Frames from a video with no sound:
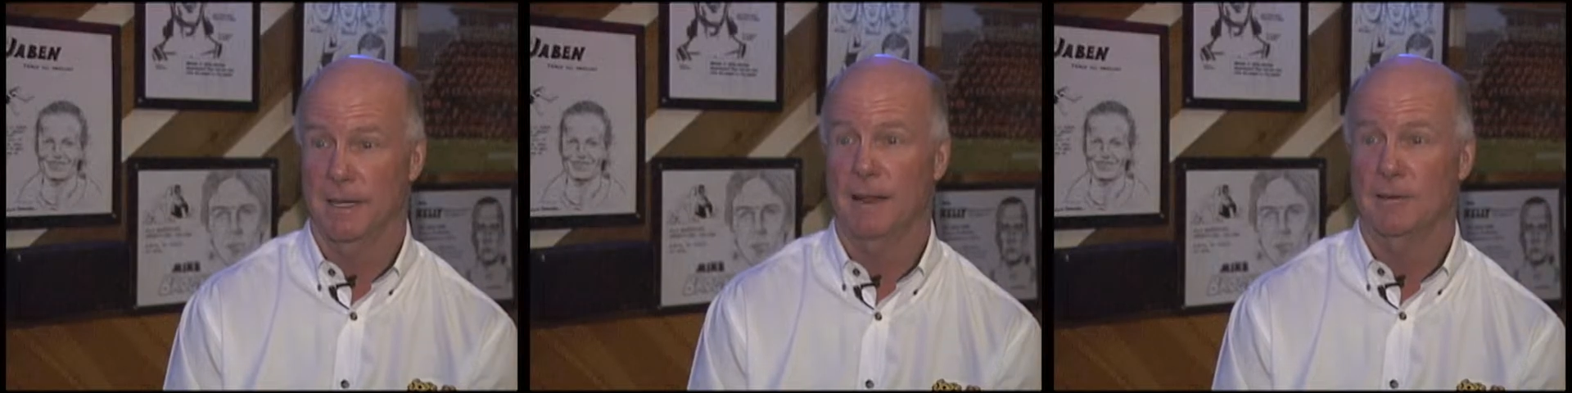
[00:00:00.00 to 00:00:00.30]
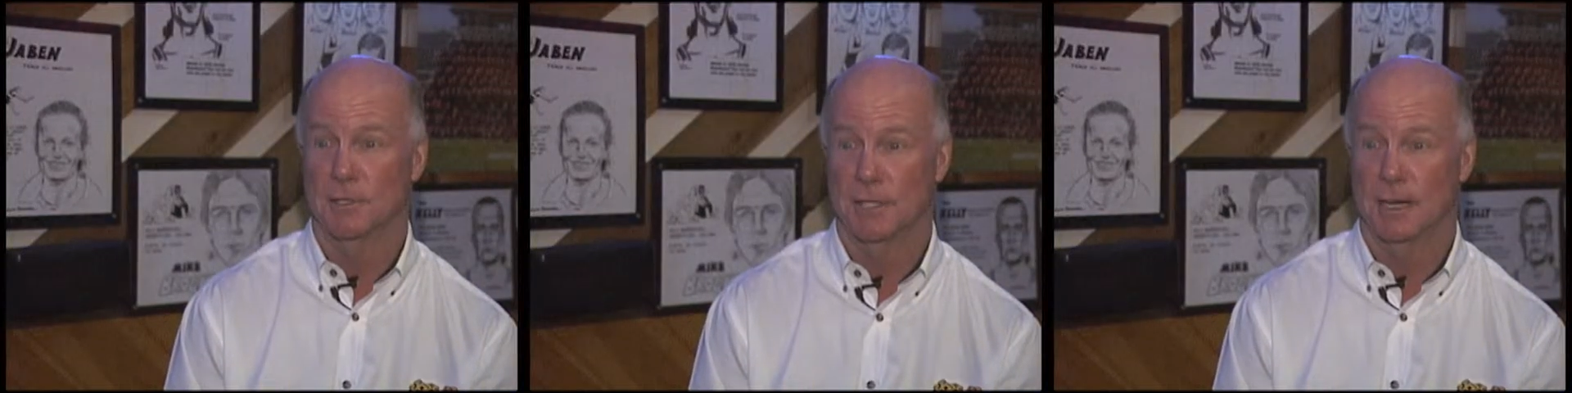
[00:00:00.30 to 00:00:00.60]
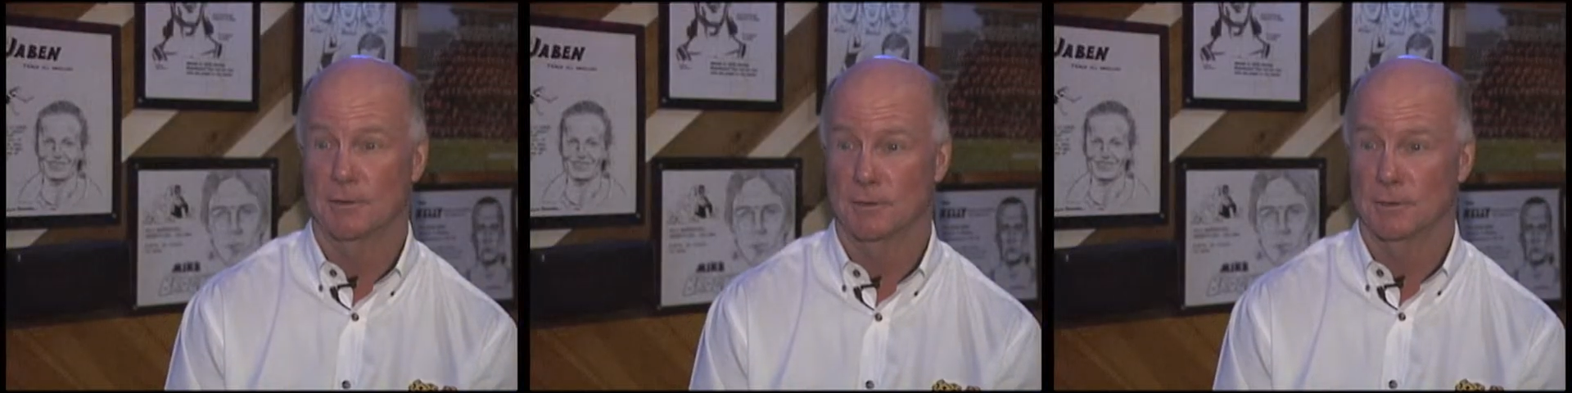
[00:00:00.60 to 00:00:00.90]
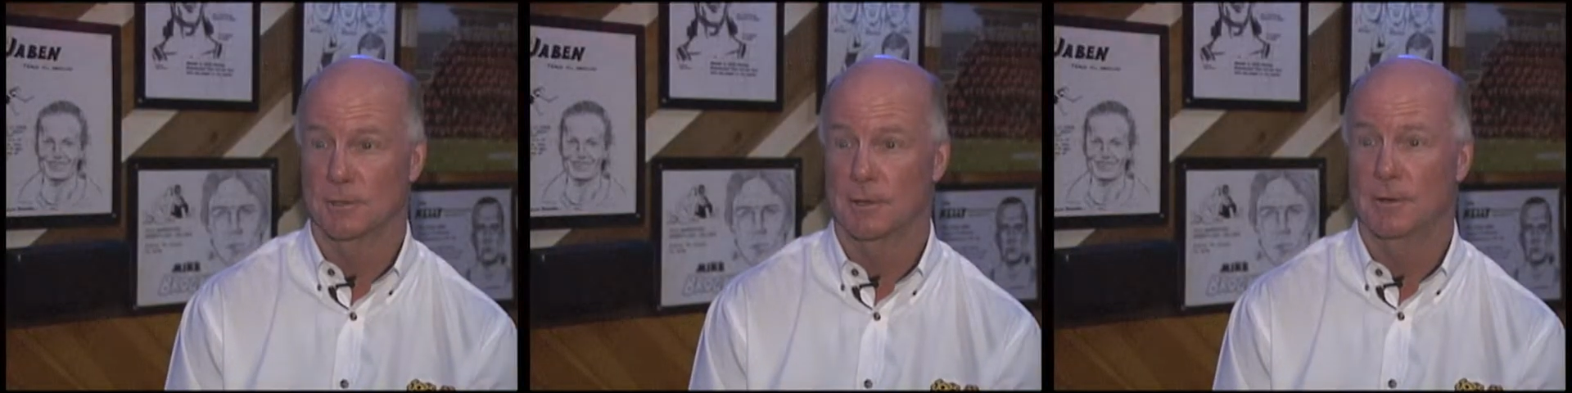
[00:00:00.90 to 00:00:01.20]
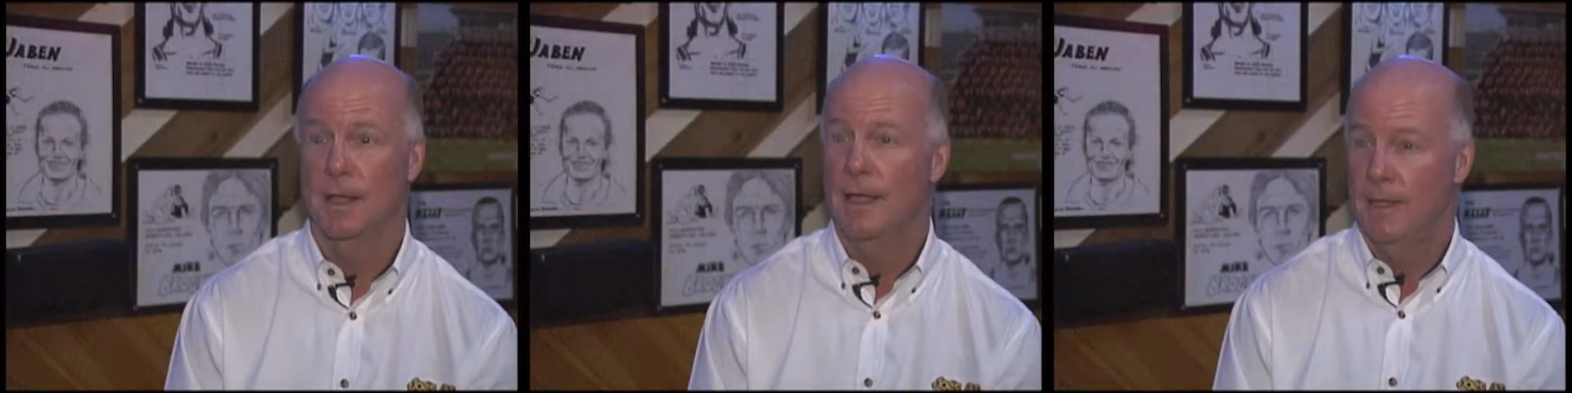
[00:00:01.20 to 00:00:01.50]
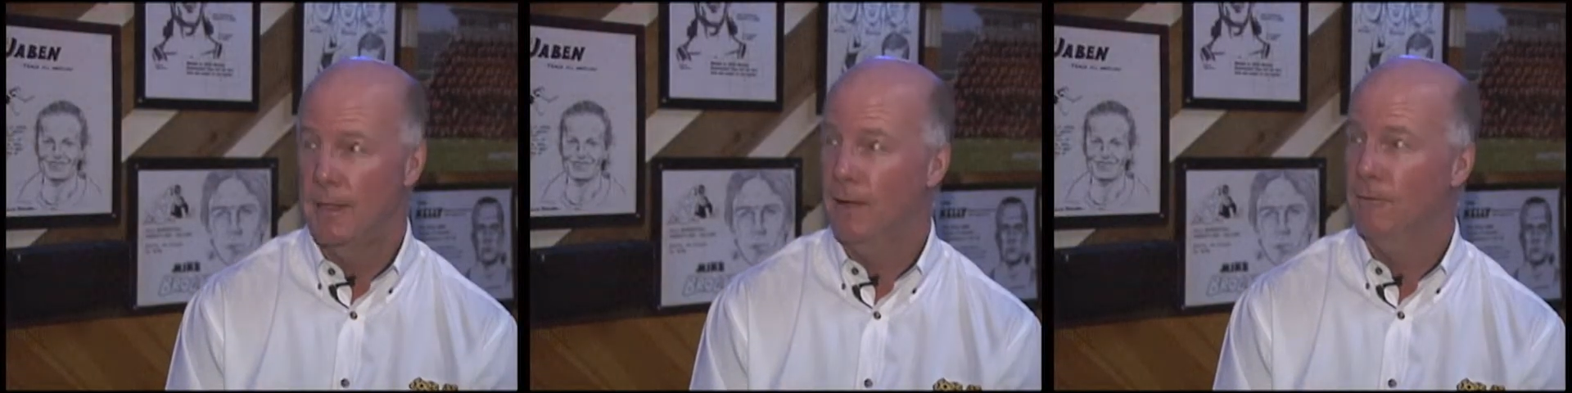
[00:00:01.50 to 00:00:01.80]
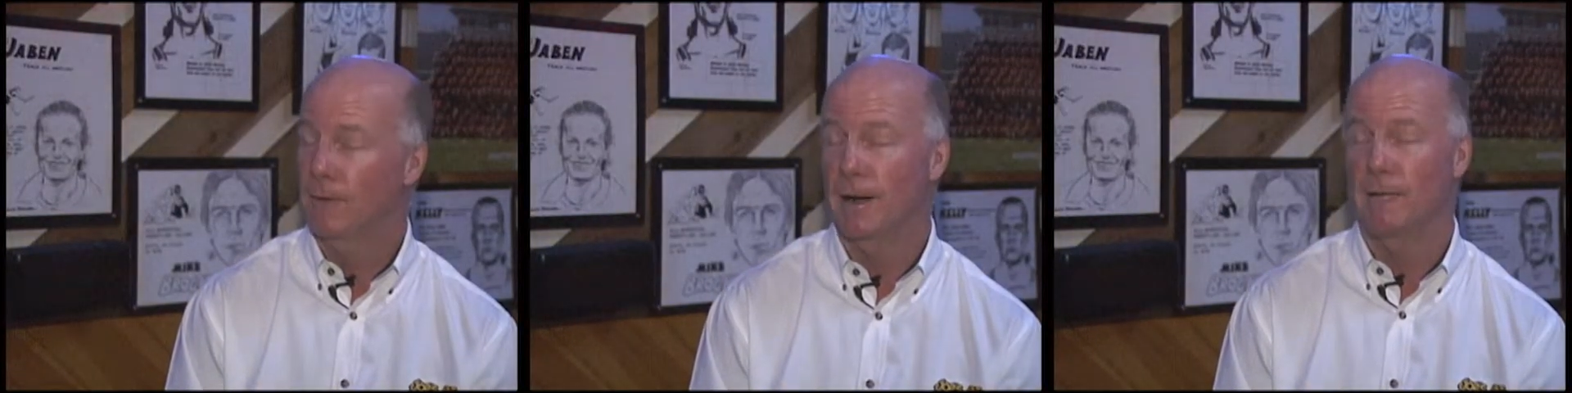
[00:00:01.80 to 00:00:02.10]
Speaker 1: down to Central. So they'll
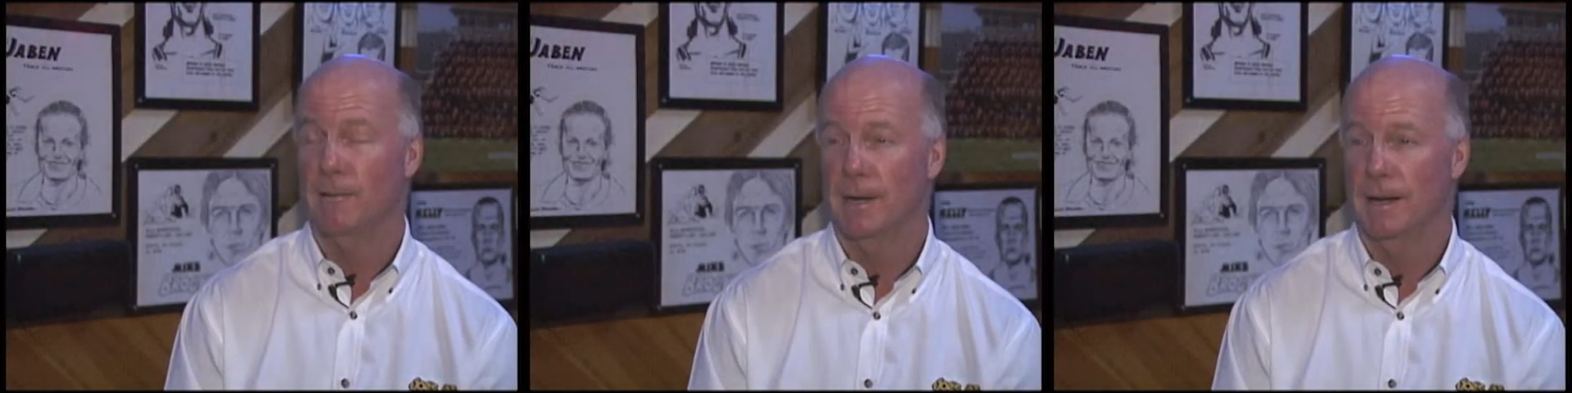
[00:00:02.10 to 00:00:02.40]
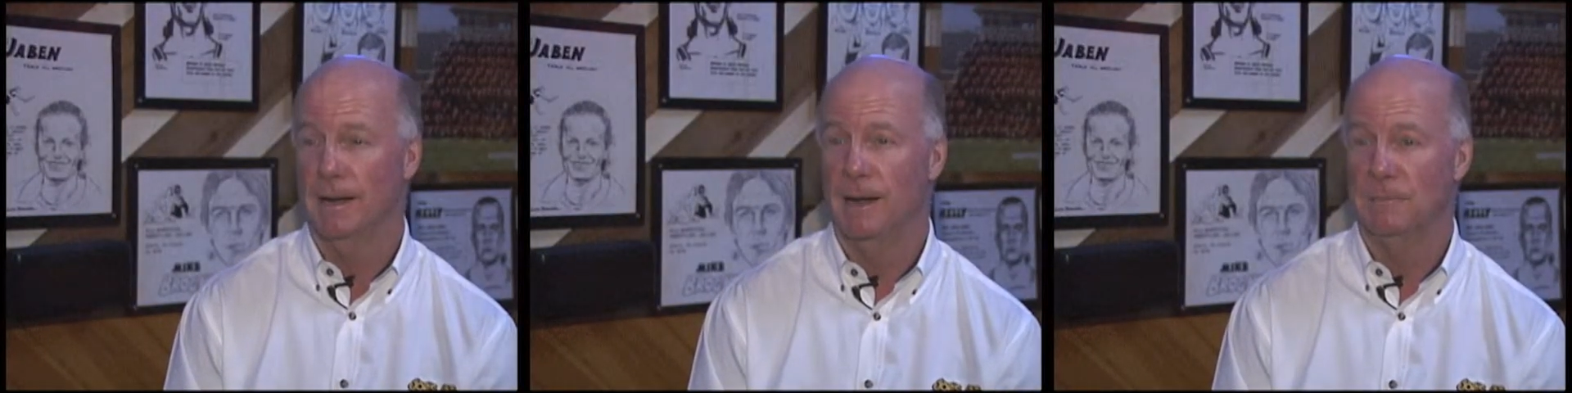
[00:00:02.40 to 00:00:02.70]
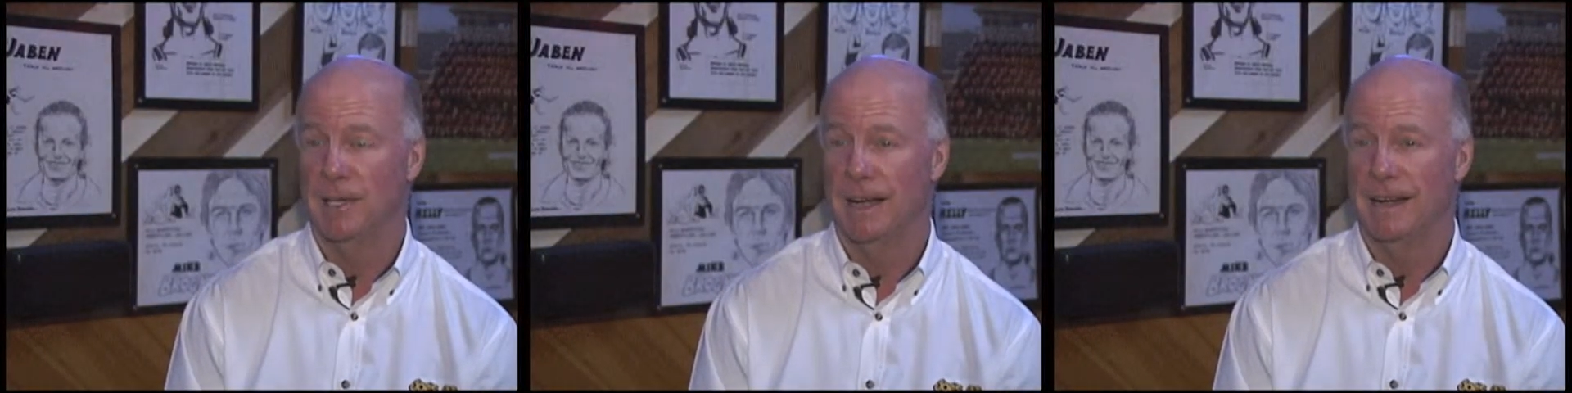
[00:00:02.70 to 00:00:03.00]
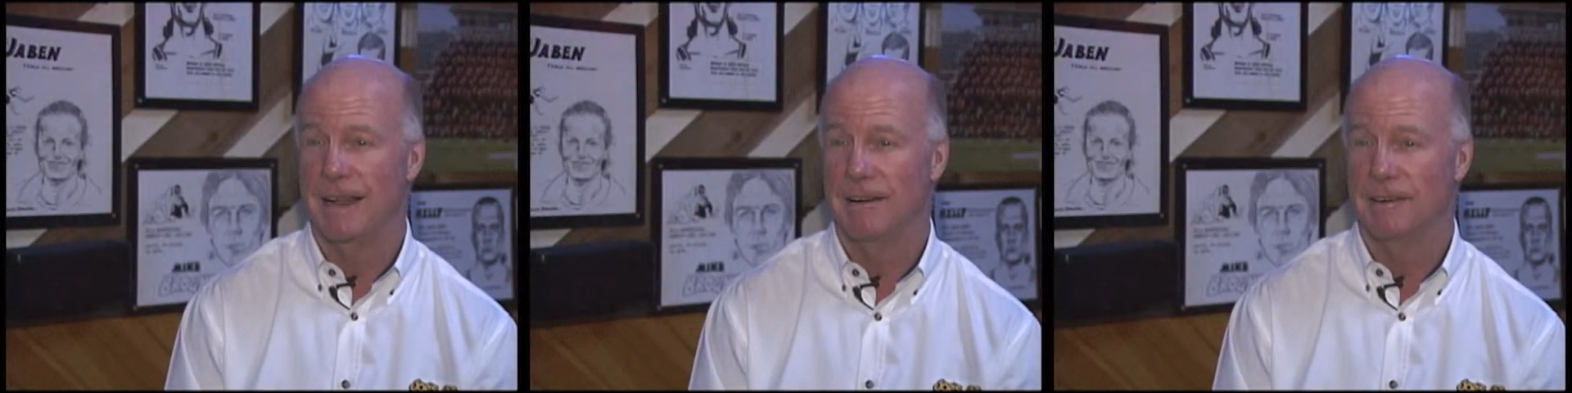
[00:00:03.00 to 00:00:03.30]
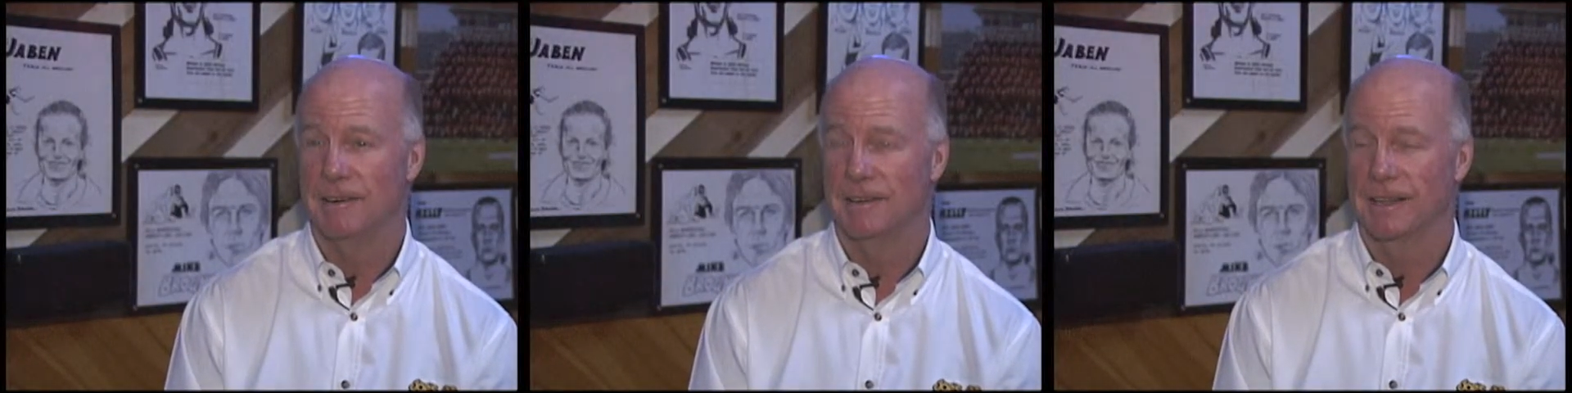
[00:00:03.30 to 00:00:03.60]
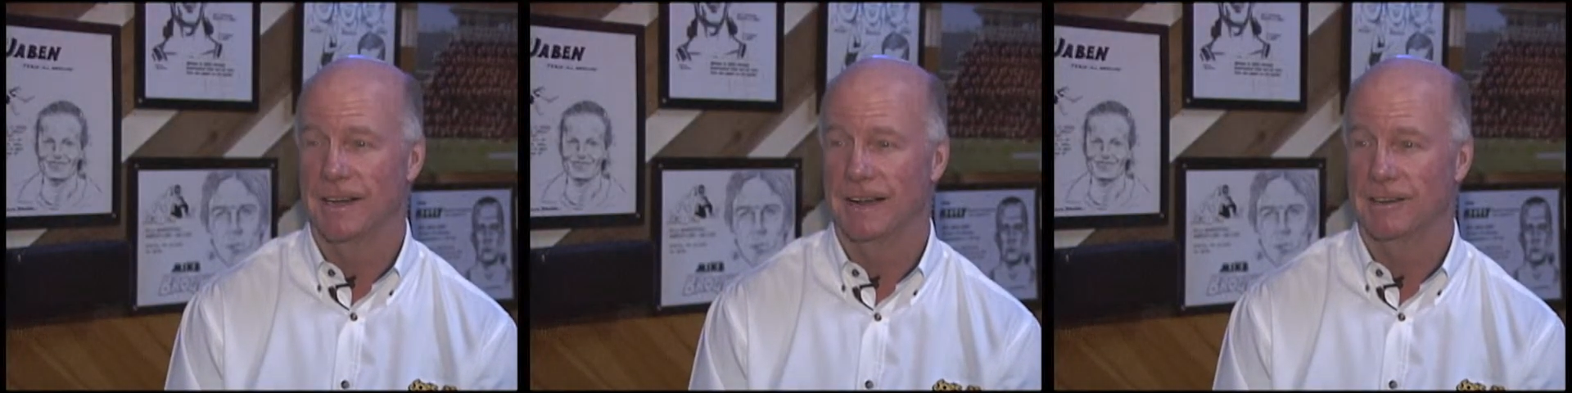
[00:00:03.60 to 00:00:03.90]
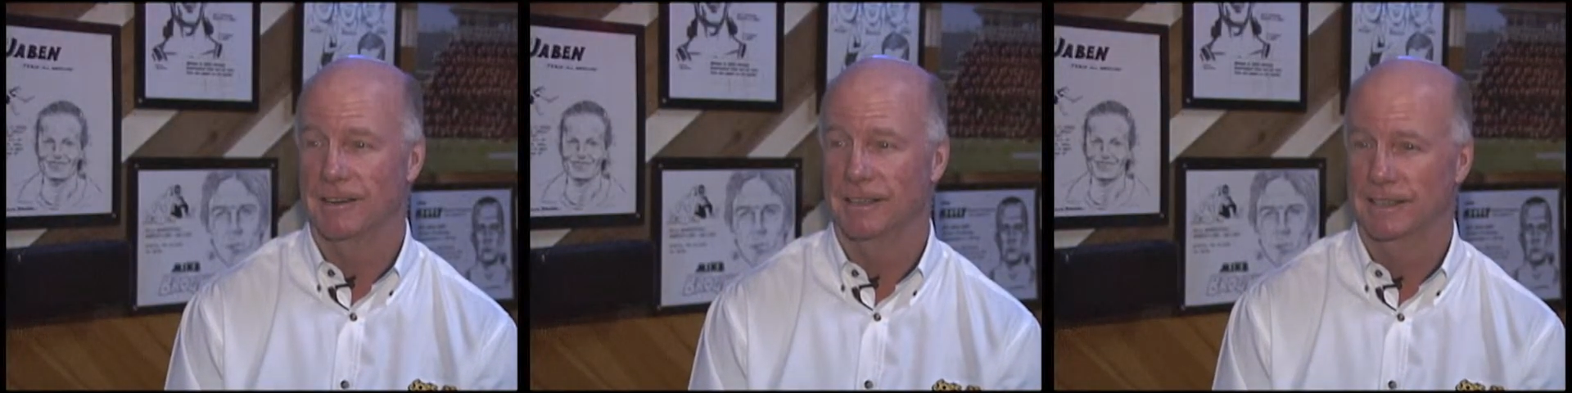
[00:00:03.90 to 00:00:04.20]
forever be upside down here at the
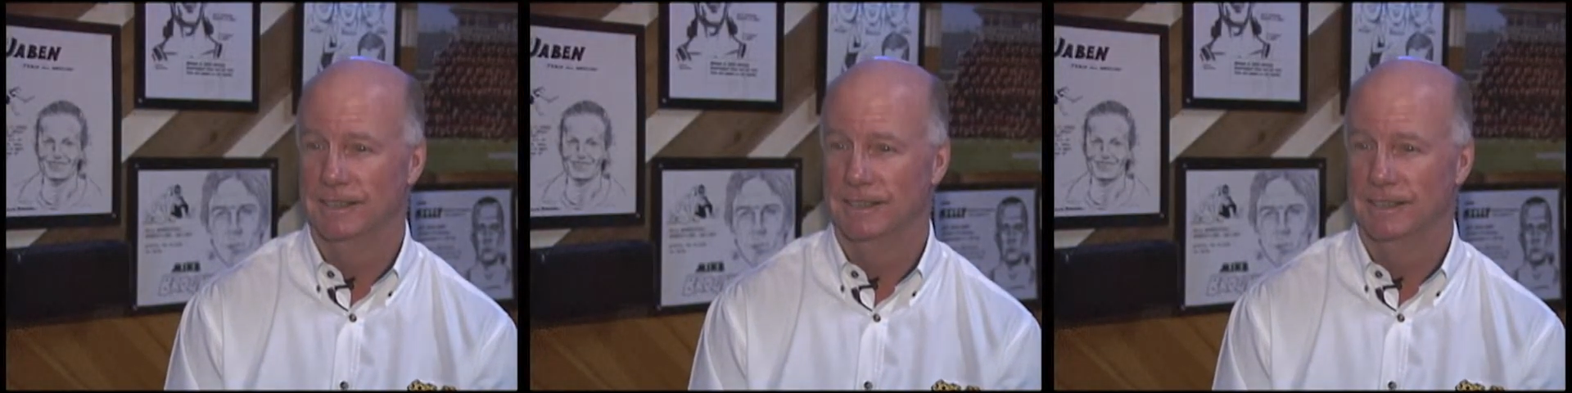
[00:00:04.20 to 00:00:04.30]
KnightHawk.